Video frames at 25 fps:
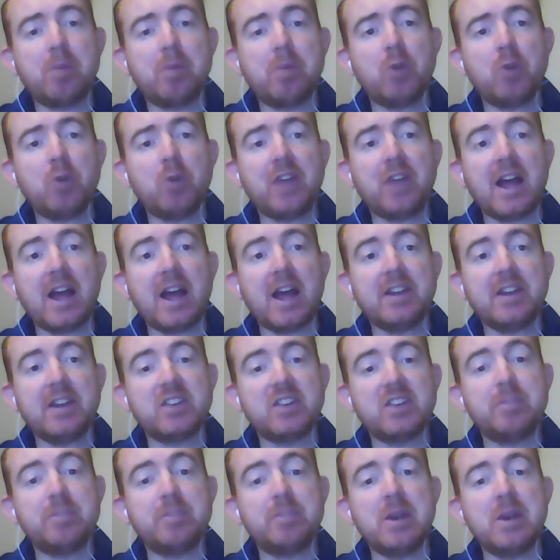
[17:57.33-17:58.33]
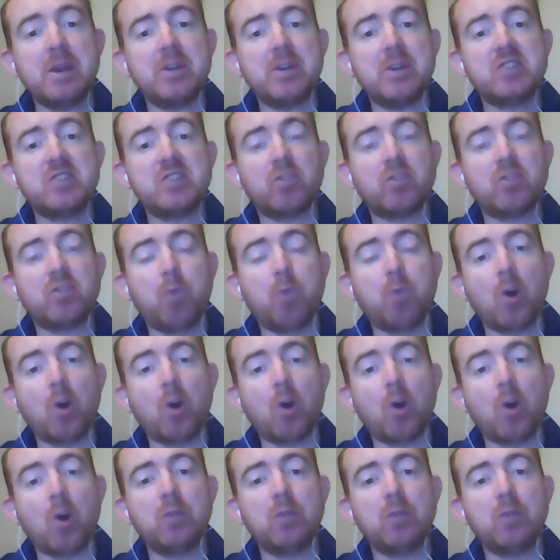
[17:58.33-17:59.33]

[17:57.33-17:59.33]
the experience of working with